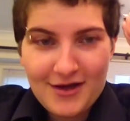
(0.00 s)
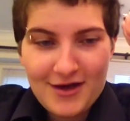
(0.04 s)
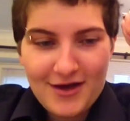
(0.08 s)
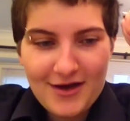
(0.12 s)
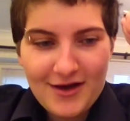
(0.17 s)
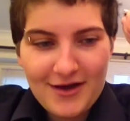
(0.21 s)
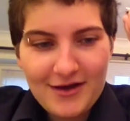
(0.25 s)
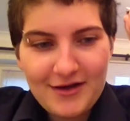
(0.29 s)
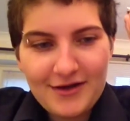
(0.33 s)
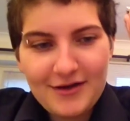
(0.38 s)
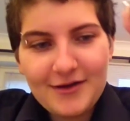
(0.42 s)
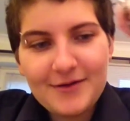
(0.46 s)

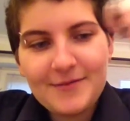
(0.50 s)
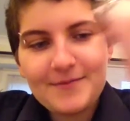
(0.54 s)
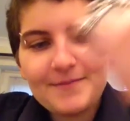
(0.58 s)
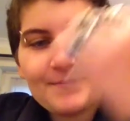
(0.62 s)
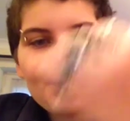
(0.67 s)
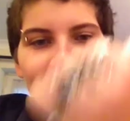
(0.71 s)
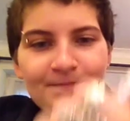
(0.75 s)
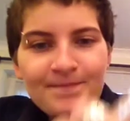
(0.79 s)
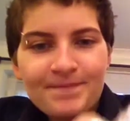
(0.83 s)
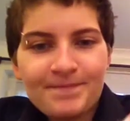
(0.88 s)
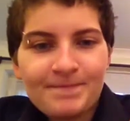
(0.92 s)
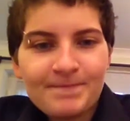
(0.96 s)
and
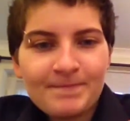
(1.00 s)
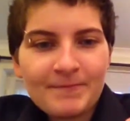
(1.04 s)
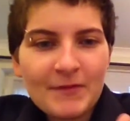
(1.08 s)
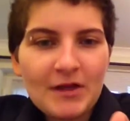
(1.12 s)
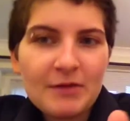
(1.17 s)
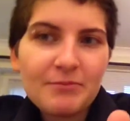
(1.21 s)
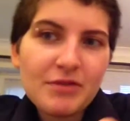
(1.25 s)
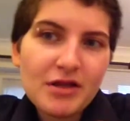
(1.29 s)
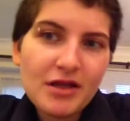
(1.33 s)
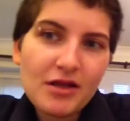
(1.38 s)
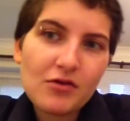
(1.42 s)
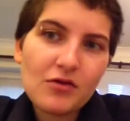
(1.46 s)

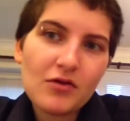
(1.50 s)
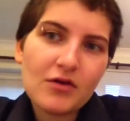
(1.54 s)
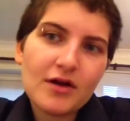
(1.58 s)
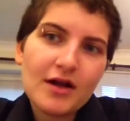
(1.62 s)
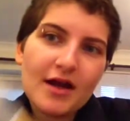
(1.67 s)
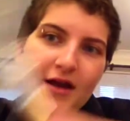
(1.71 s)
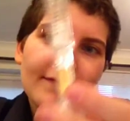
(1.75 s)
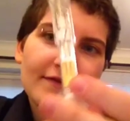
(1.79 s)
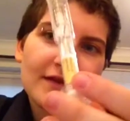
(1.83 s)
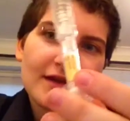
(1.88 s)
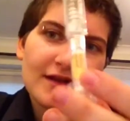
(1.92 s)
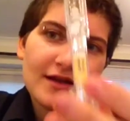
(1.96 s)
I'm still going to
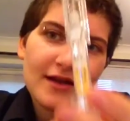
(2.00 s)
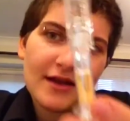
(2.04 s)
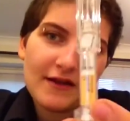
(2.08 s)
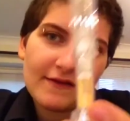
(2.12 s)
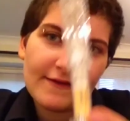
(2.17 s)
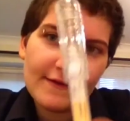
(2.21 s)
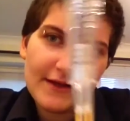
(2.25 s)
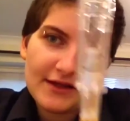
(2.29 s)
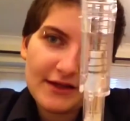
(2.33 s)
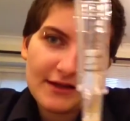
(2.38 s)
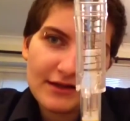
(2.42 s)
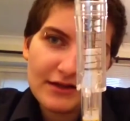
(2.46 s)
have to take
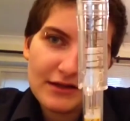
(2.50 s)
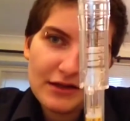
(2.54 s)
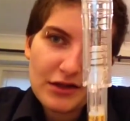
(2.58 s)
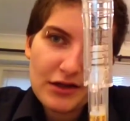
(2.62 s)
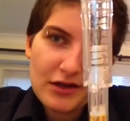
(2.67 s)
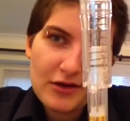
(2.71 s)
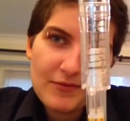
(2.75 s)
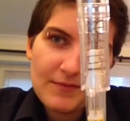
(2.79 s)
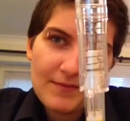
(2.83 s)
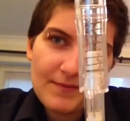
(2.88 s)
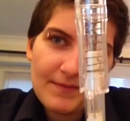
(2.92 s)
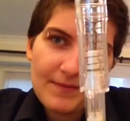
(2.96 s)
these,
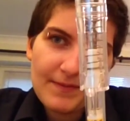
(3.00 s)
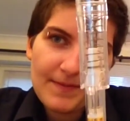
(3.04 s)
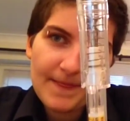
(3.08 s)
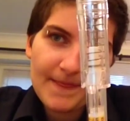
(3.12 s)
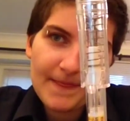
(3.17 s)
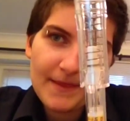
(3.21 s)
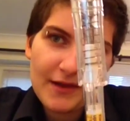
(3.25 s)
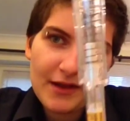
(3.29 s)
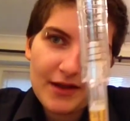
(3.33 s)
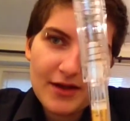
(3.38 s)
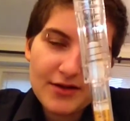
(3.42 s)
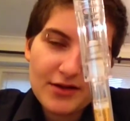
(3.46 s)

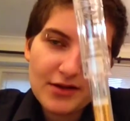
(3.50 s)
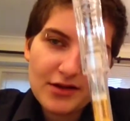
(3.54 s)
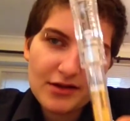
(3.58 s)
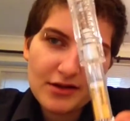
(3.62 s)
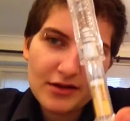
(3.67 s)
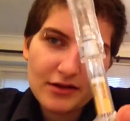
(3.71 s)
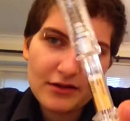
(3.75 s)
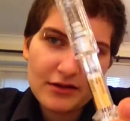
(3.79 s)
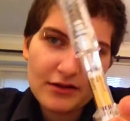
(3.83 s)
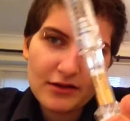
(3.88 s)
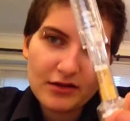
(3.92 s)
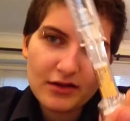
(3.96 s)

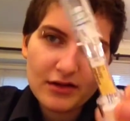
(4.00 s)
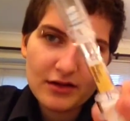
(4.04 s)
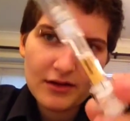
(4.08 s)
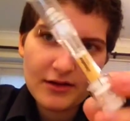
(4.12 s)
says